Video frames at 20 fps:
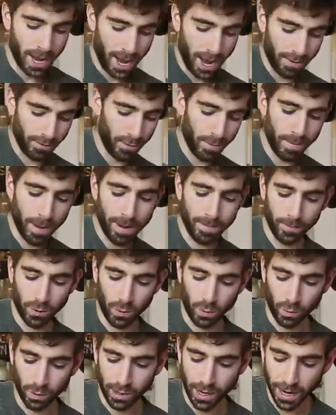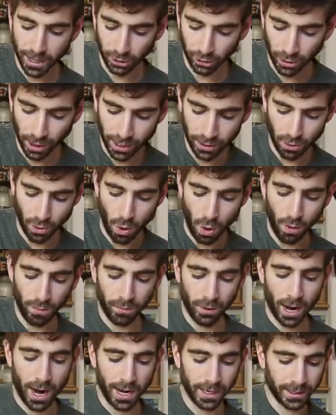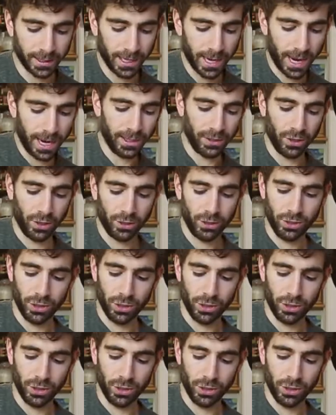And remember, we're not trying to over-oxidize our